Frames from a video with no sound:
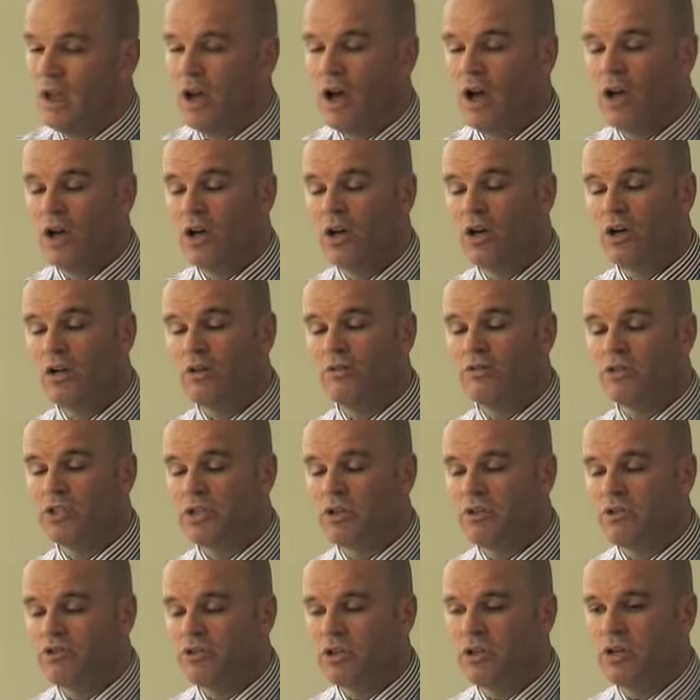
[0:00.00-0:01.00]
A lot of
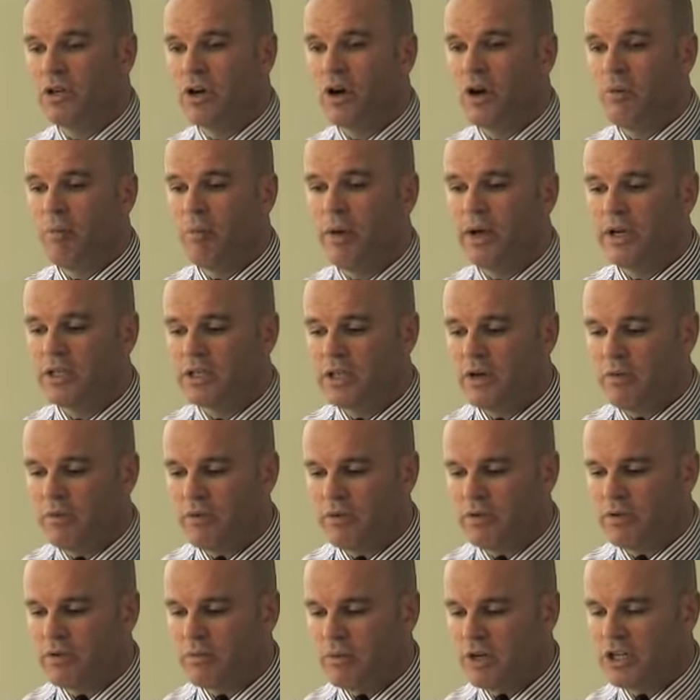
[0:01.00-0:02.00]
children are picked up
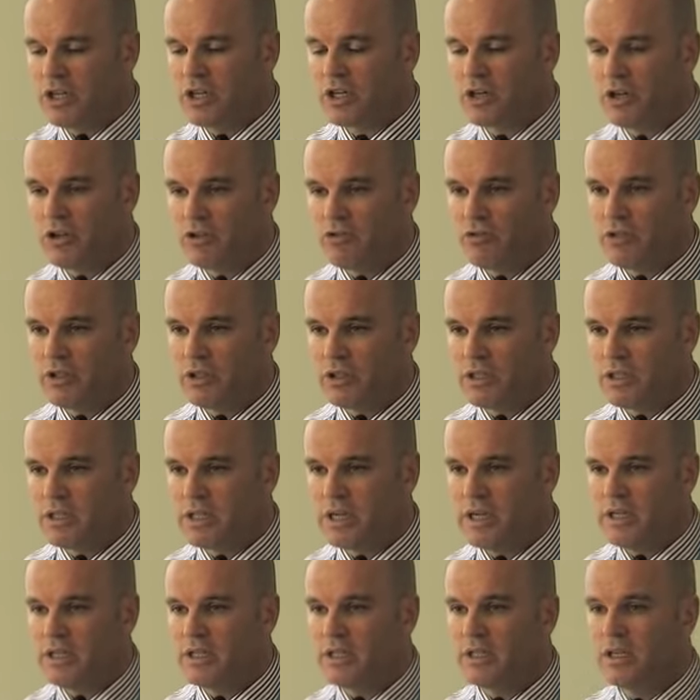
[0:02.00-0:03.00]
with the mitochondrial
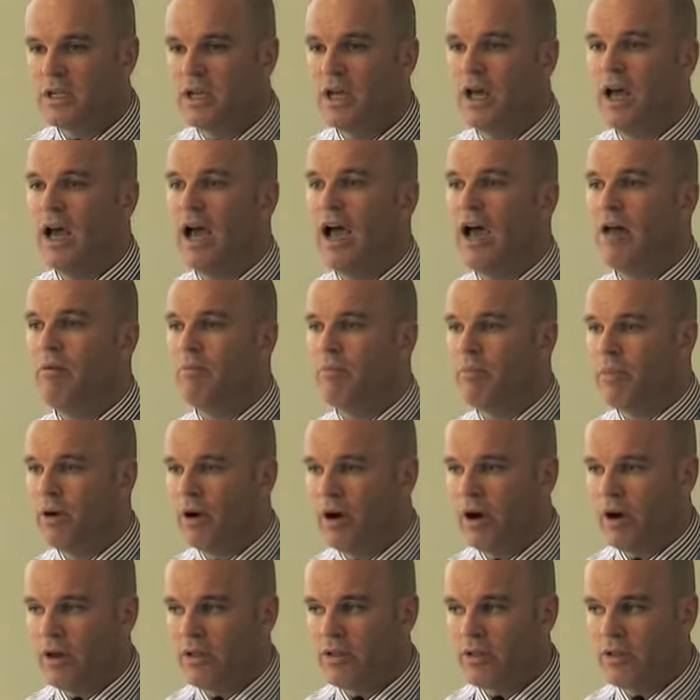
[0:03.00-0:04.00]
disease at
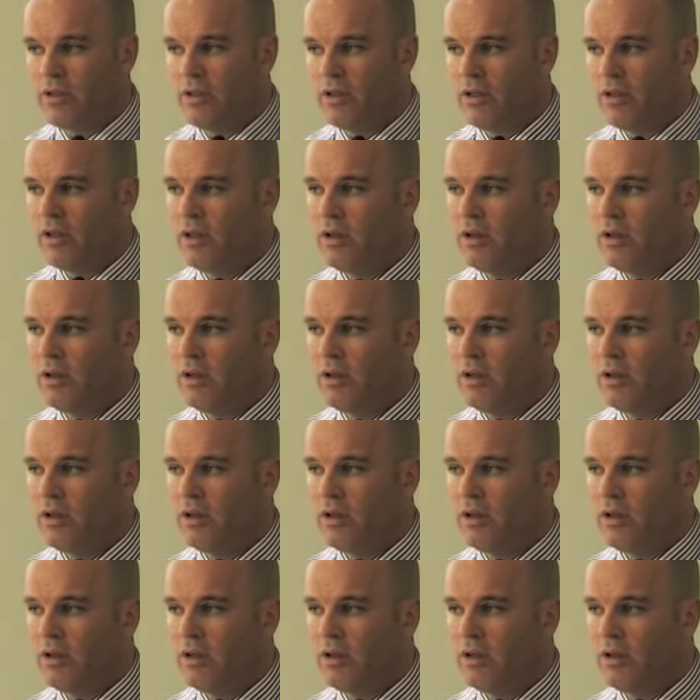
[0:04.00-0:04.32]
birth,